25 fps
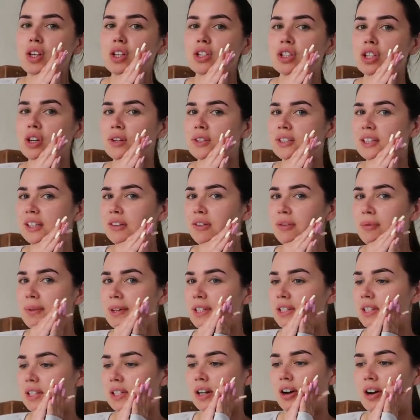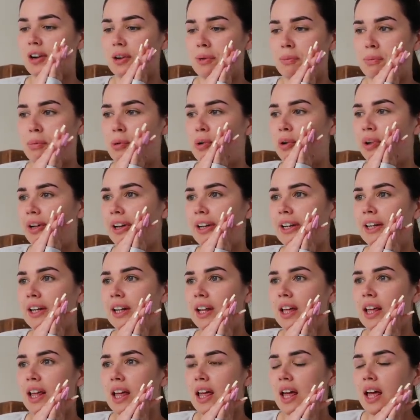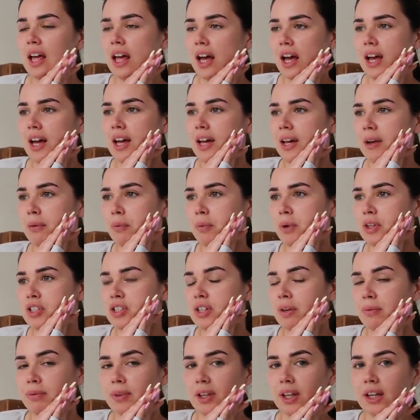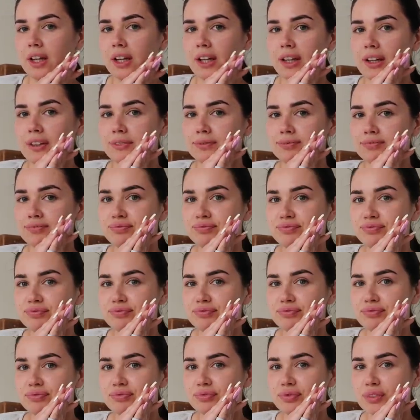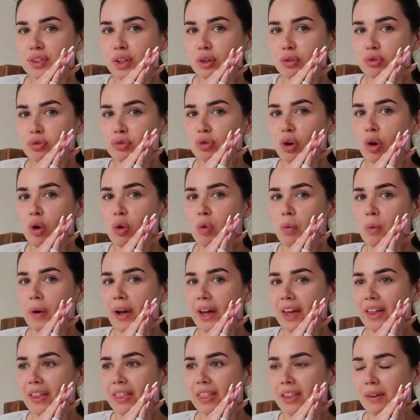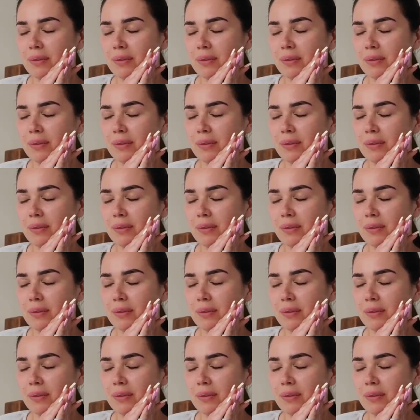So it's given me a starting point, which I'm gonna roll with.